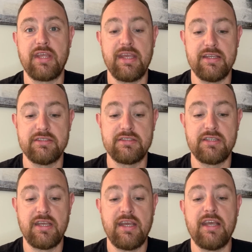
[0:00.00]
is
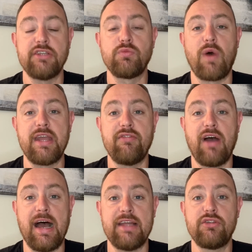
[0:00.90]
his wife
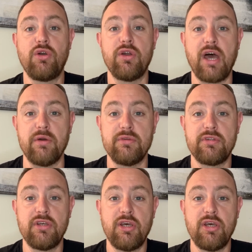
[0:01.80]
had gone out,